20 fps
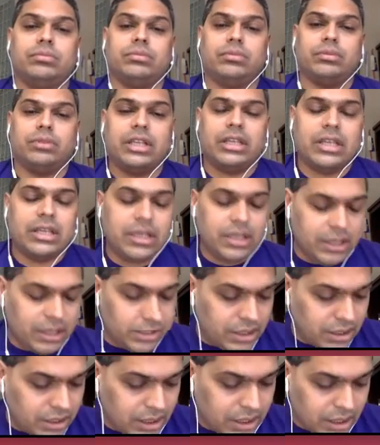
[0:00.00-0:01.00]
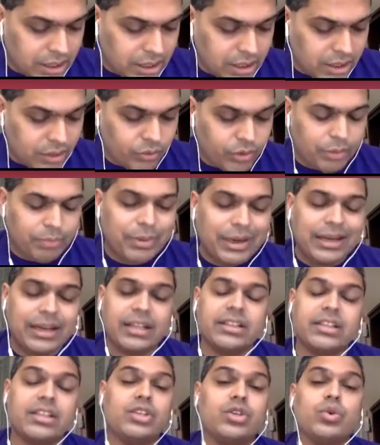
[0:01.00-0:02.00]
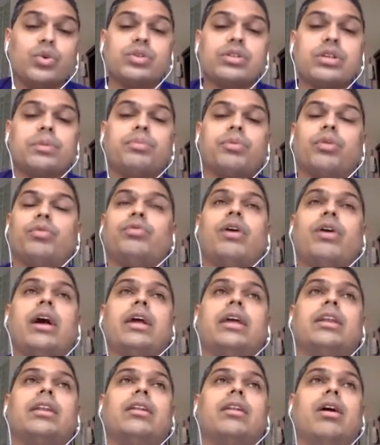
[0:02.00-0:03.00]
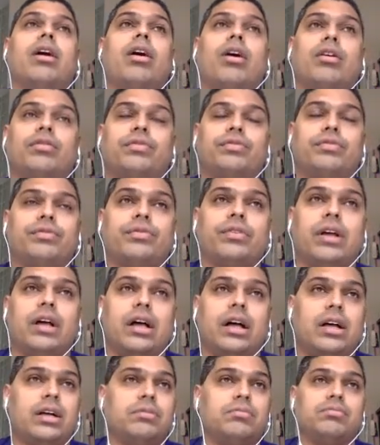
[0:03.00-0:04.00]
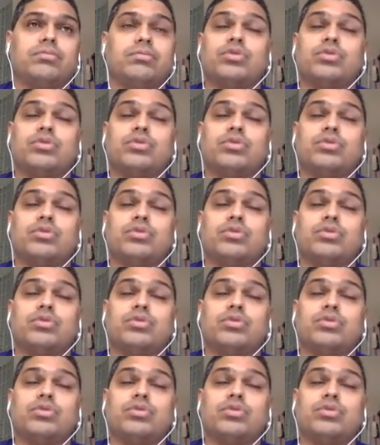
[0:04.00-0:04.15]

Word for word: the uh, we're building the user profile of uh,